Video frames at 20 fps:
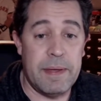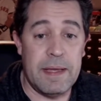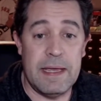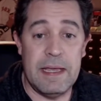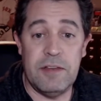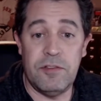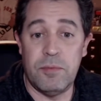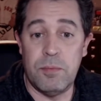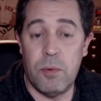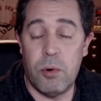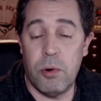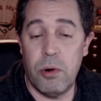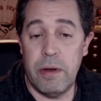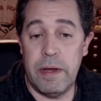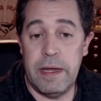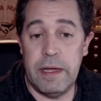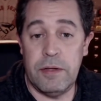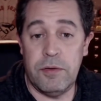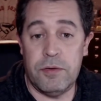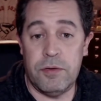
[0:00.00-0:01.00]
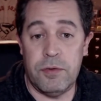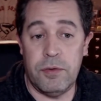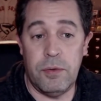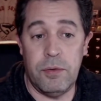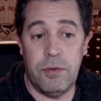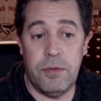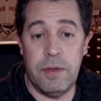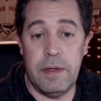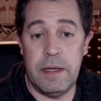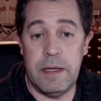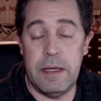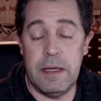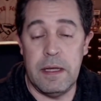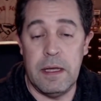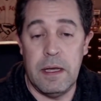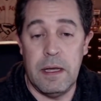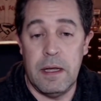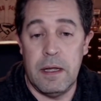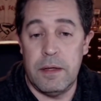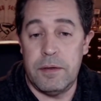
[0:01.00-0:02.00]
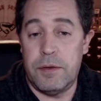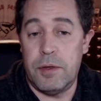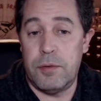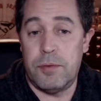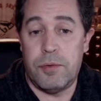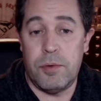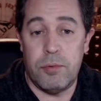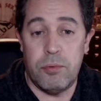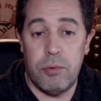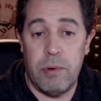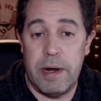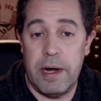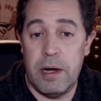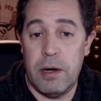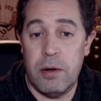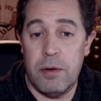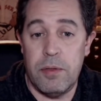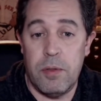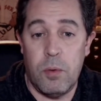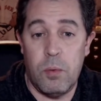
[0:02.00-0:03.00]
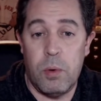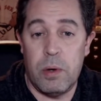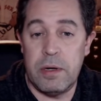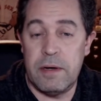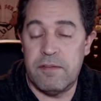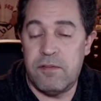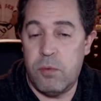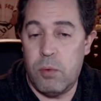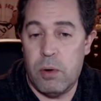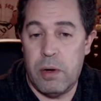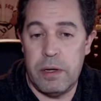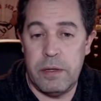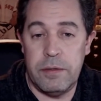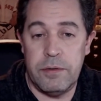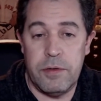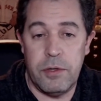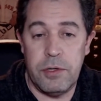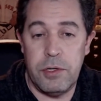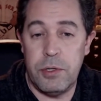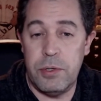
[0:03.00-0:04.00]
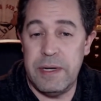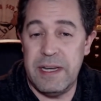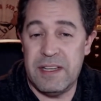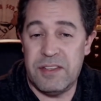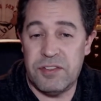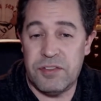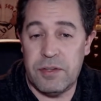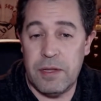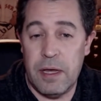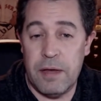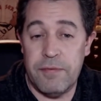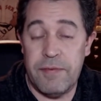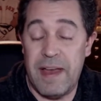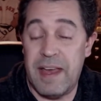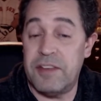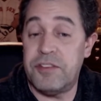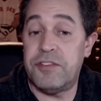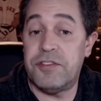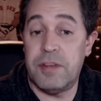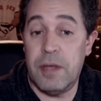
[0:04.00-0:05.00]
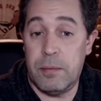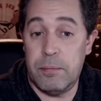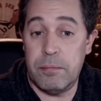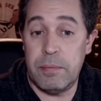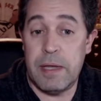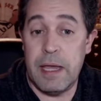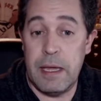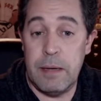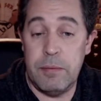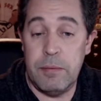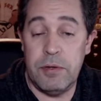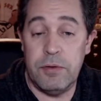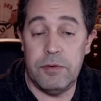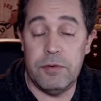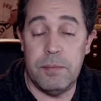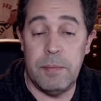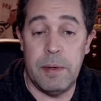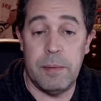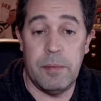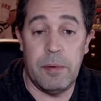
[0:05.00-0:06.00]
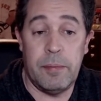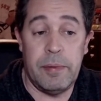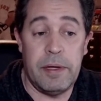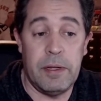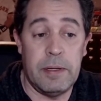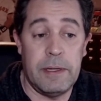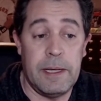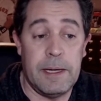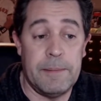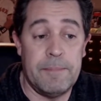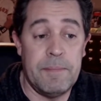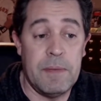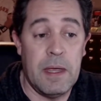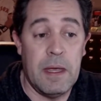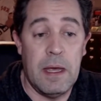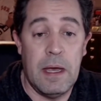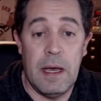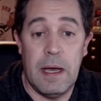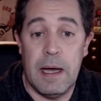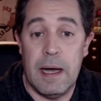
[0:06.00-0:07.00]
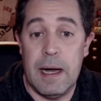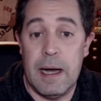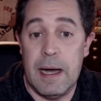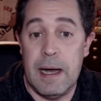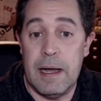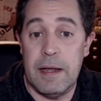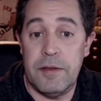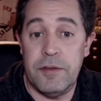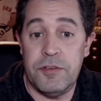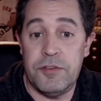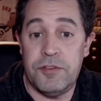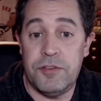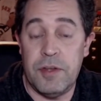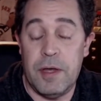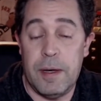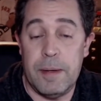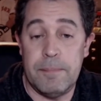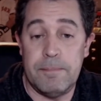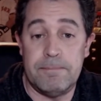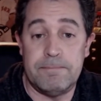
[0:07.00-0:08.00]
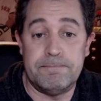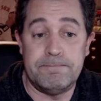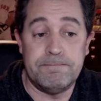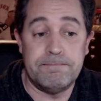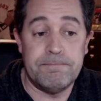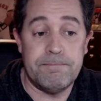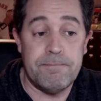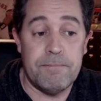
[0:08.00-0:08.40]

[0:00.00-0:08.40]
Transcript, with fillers: he's more into the rare, the one-of-one, the unique stuff, has some game-used memorabilia, some